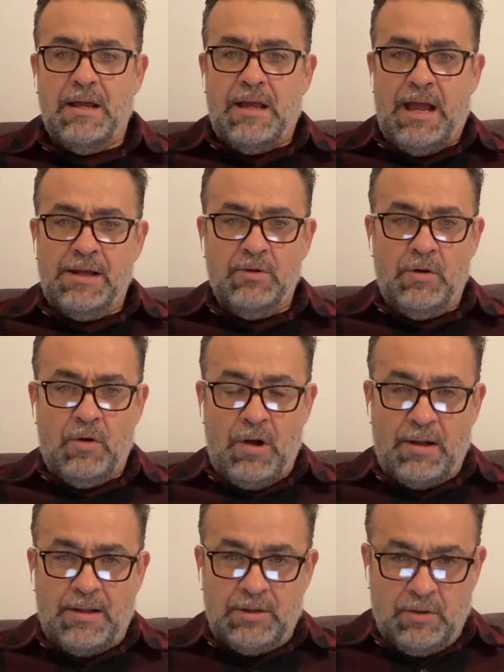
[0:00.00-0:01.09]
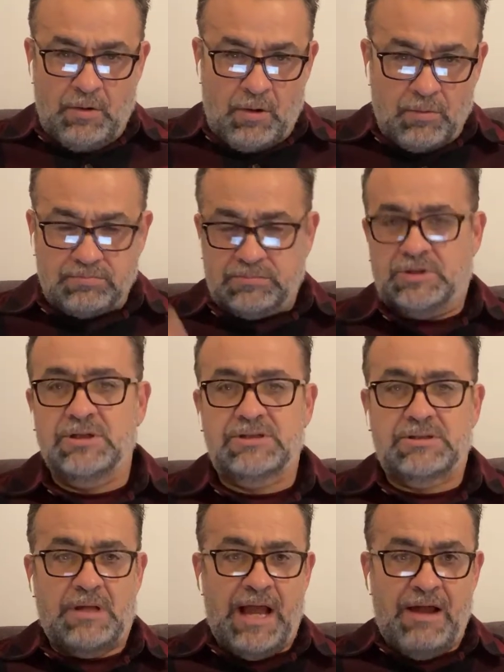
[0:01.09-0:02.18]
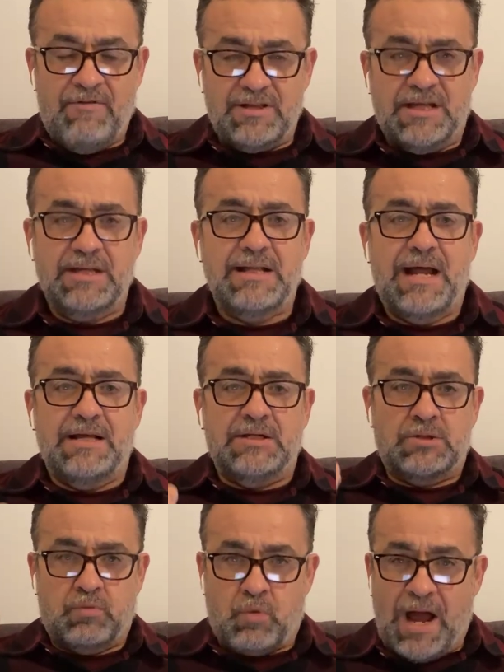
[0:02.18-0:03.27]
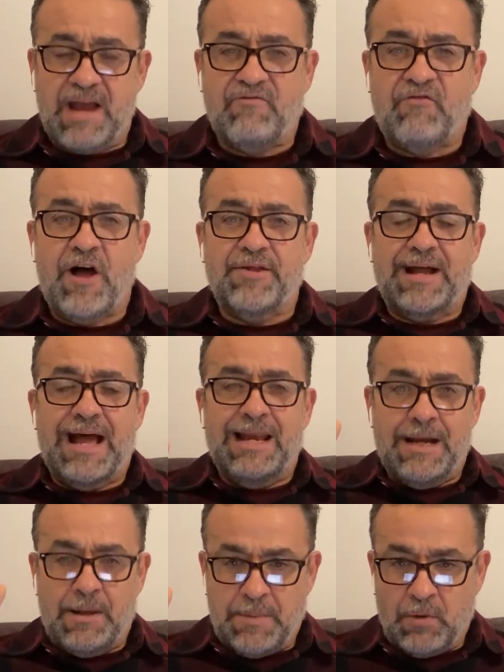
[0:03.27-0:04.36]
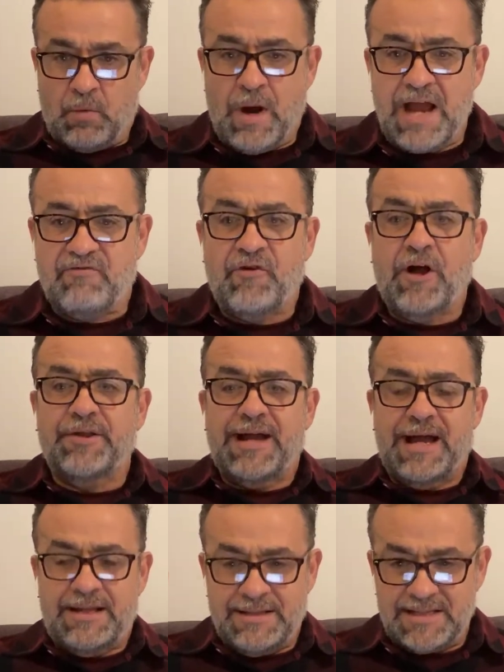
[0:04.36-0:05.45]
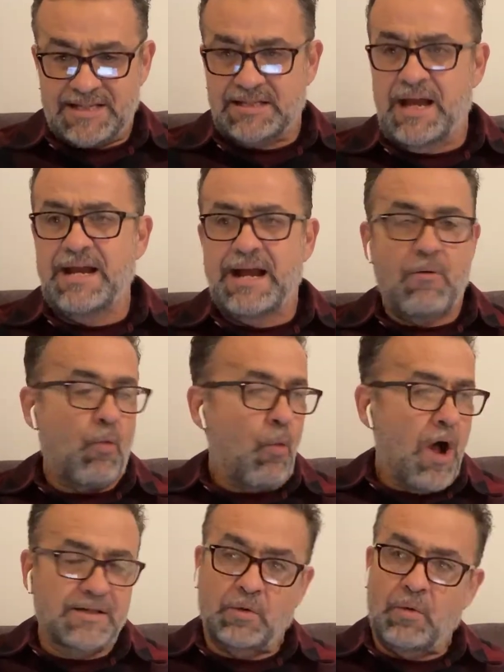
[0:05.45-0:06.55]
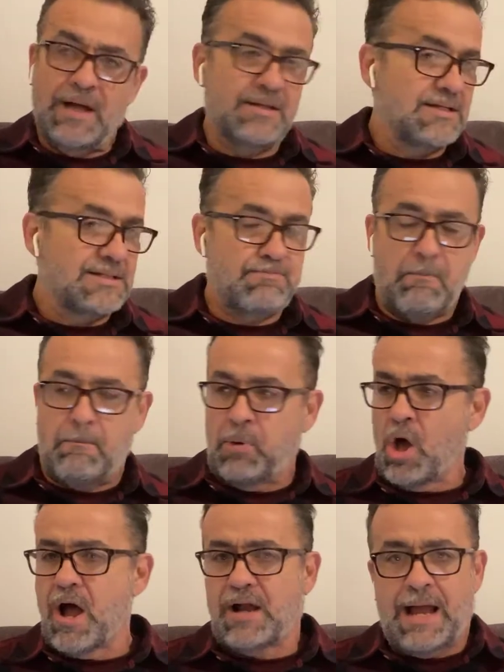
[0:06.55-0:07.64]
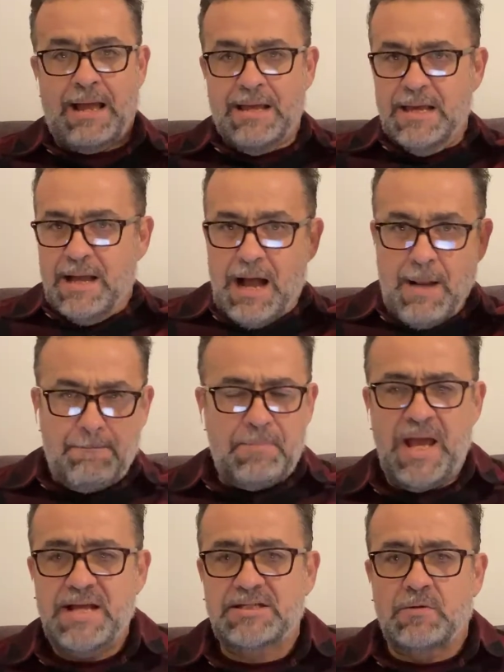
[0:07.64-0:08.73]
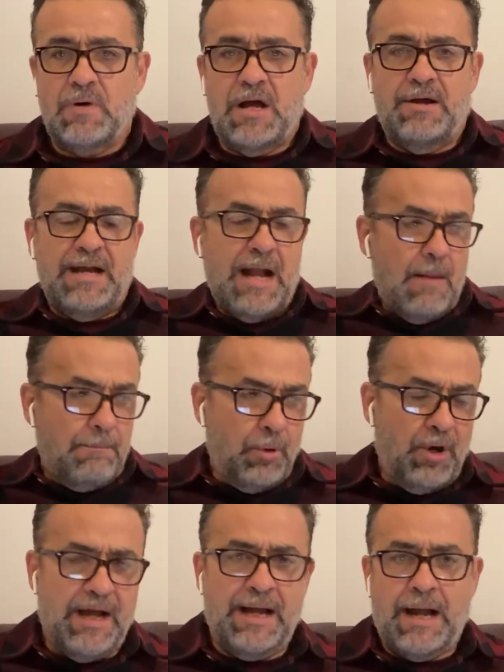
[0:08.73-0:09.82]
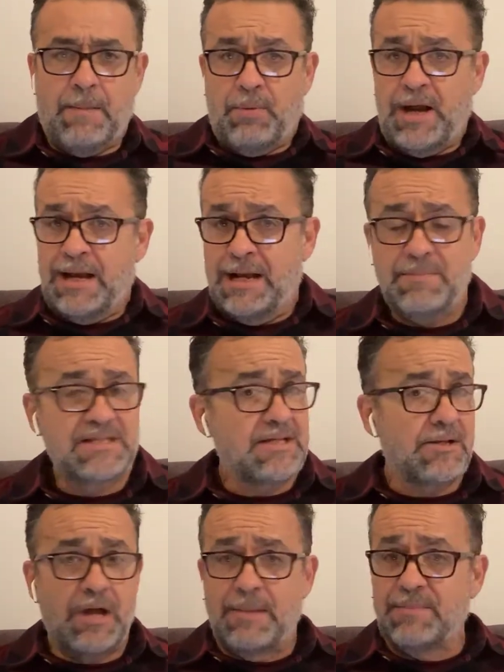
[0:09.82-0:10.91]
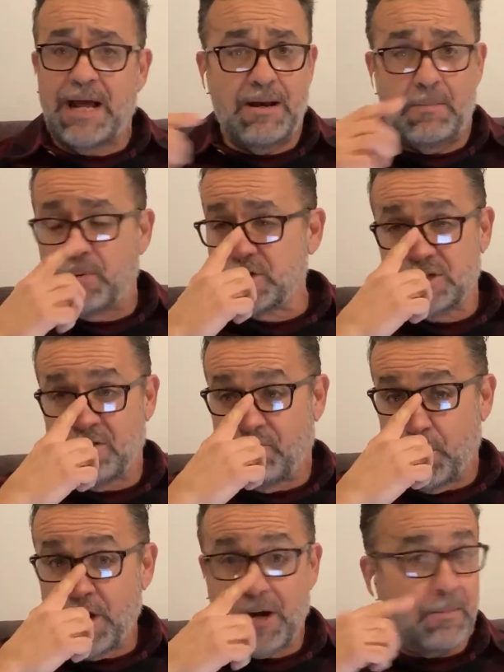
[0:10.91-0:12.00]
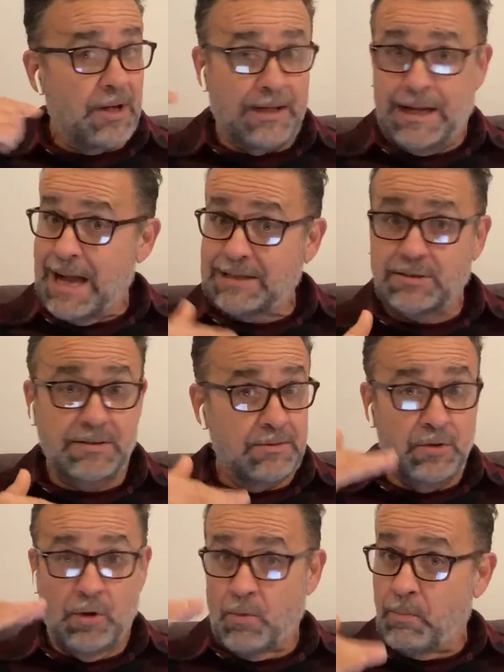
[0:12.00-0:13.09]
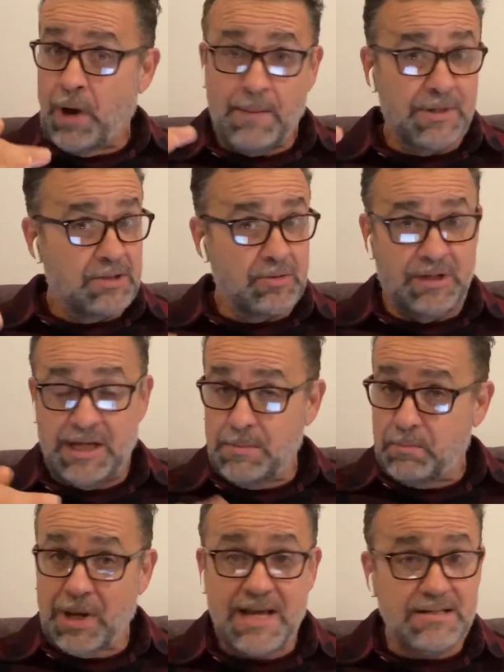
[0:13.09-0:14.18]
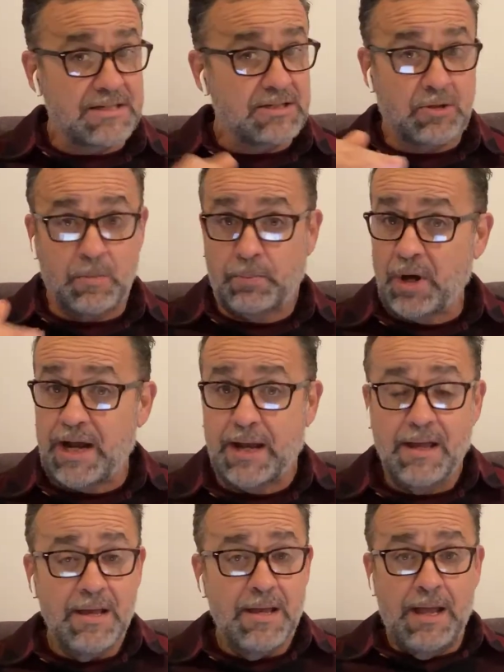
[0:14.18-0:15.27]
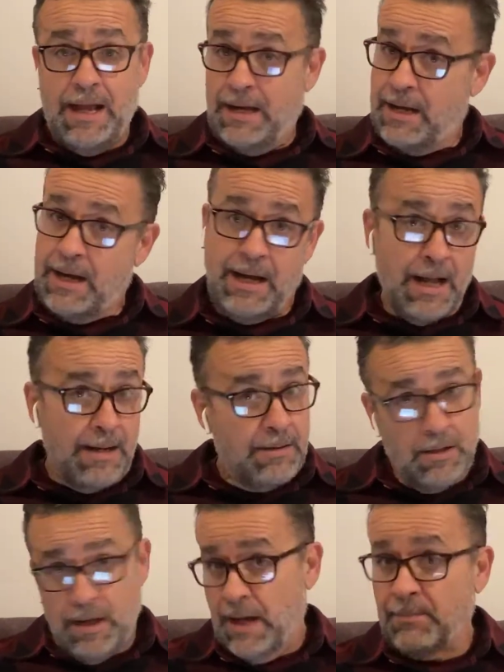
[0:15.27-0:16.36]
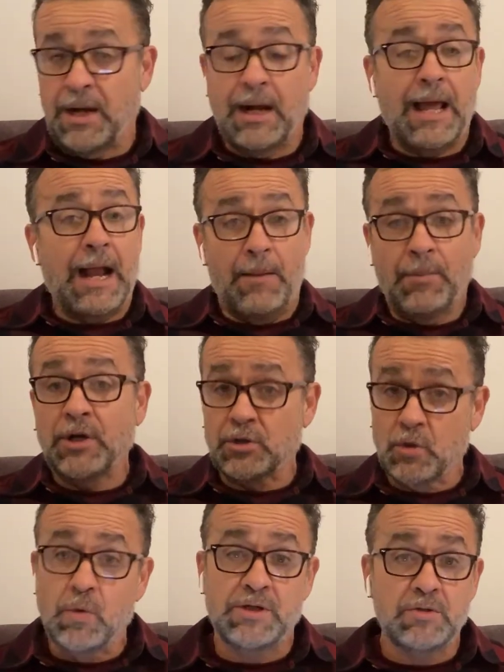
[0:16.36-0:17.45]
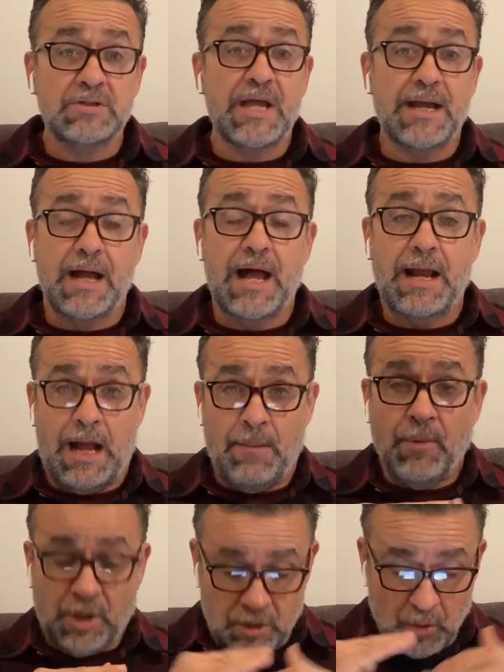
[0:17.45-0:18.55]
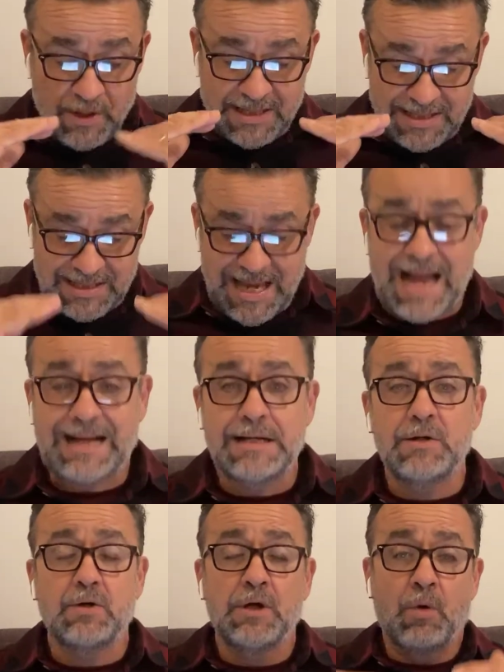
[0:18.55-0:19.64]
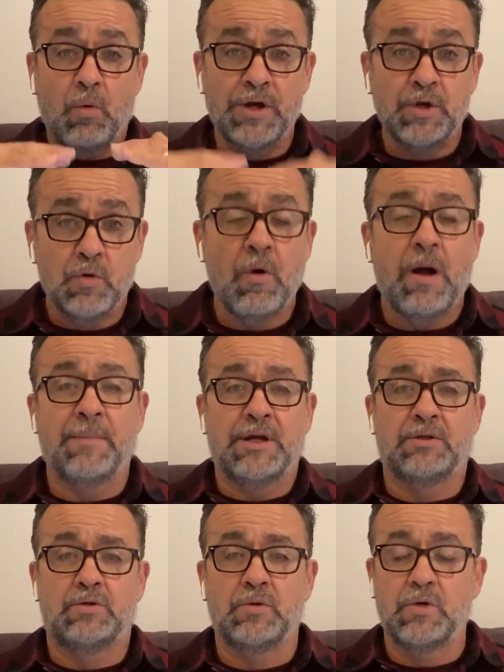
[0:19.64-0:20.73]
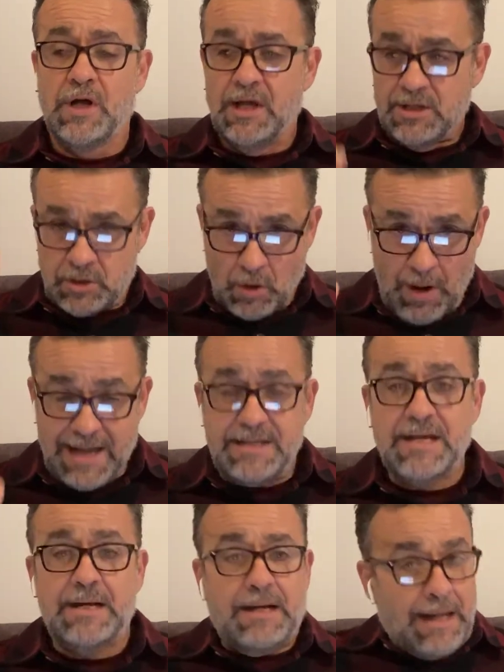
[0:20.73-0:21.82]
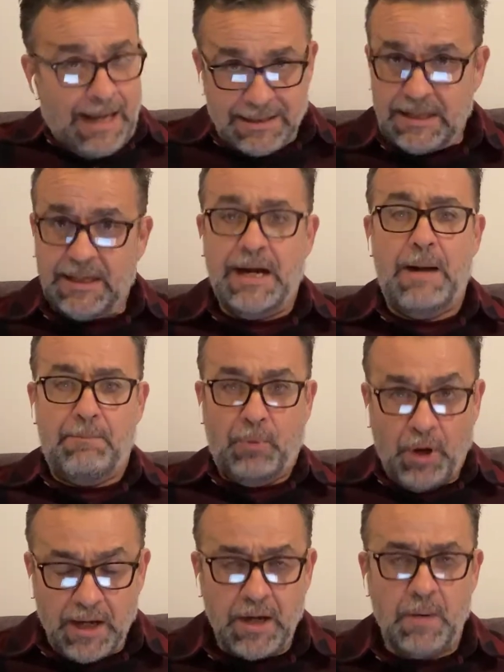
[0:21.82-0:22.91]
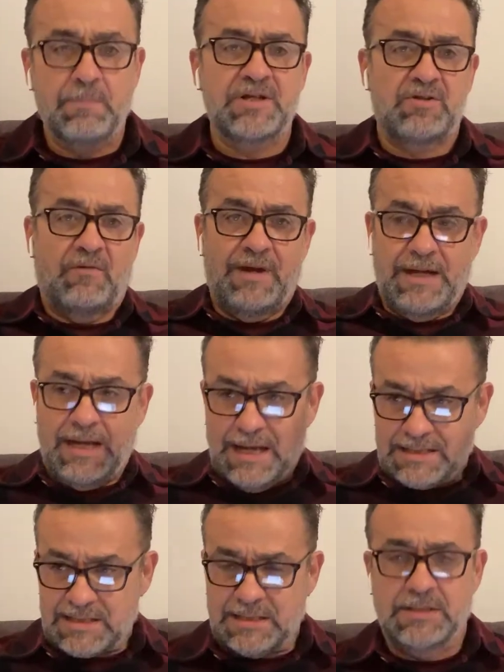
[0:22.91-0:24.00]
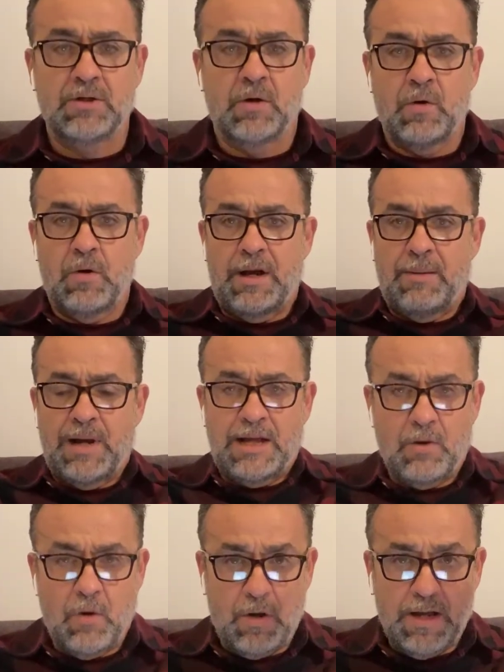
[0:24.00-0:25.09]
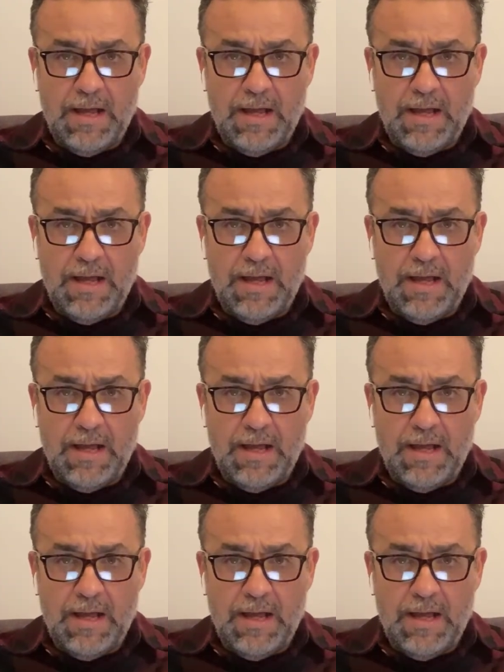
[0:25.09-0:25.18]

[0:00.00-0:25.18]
and you know you know just everything that is right, Father God, let it be right, Father God, in this state. I walked around this block. I, I pace around and I prayed and I prayed. And let me tell you, I'm not a person of prayer, but God, you know, brought me to key places to pray. And and I'm, not like I'm gonna do what you said, God. I'm gonna do exactly what you want me to do. So I did it. I did it. I prayed here in Pennsylvania. I seek the Lord. I'm like, Lord,